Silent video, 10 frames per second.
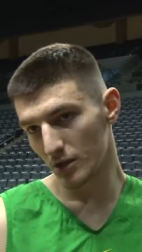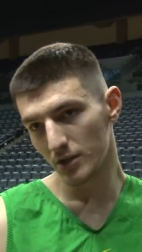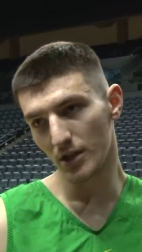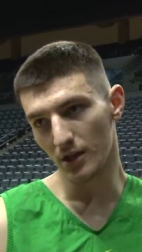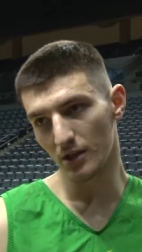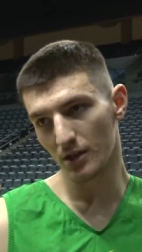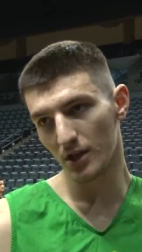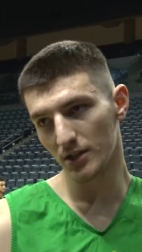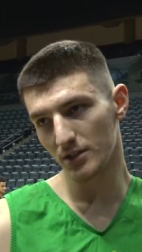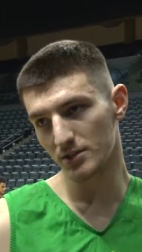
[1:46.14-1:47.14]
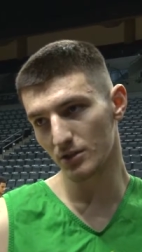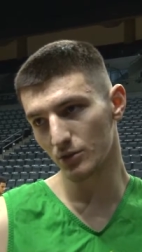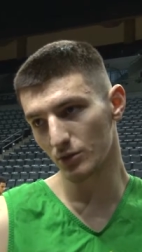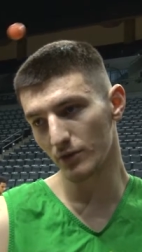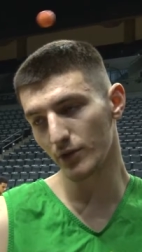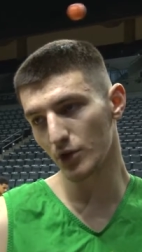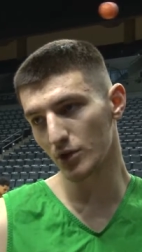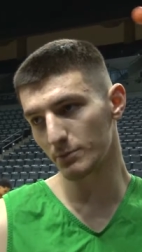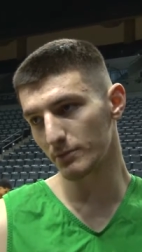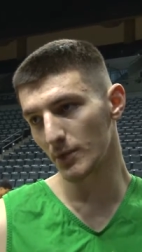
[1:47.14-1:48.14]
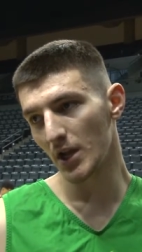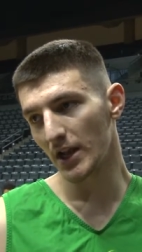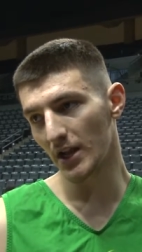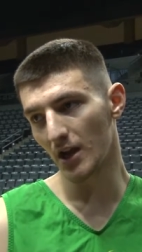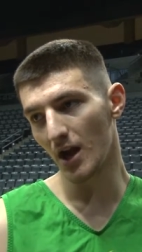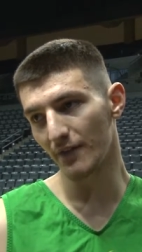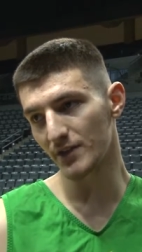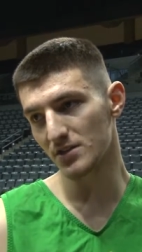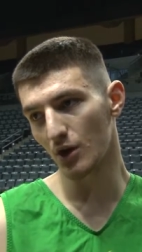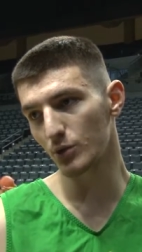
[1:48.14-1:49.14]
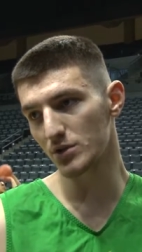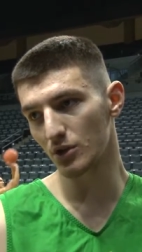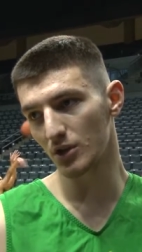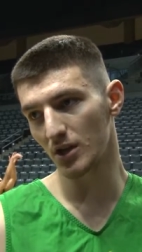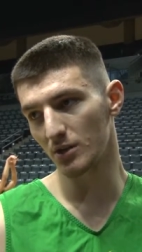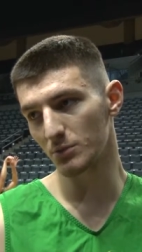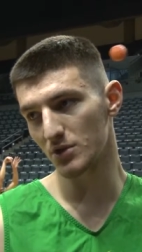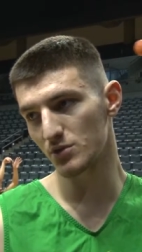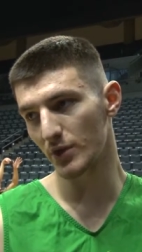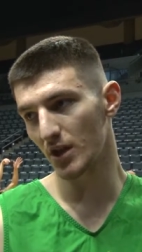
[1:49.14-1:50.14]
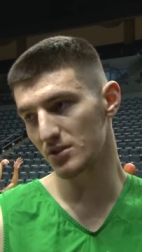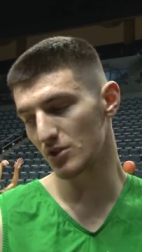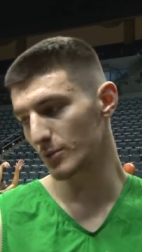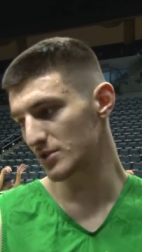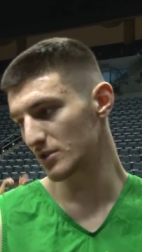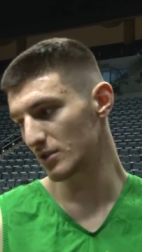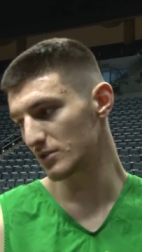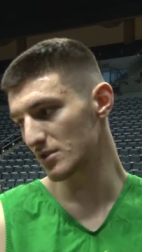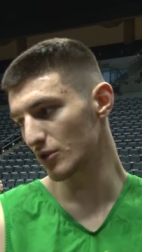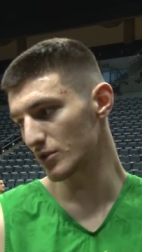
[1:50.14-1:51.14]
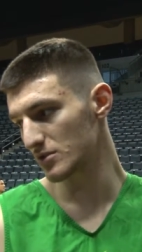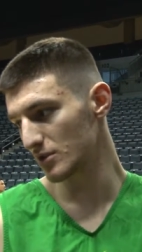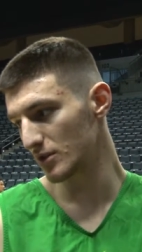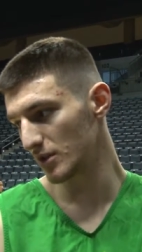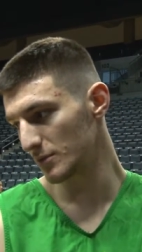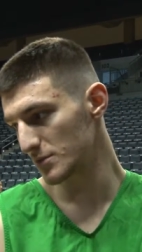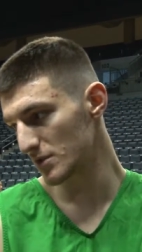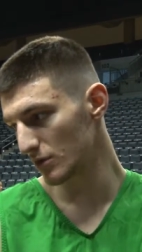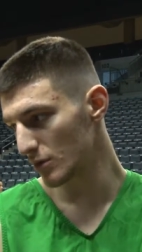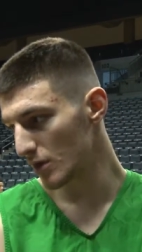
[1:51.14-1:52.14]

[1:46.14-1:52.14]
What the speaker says: Yeah, I think so. If we're going to, like, offense always going to come because we got so much good scores on the team, so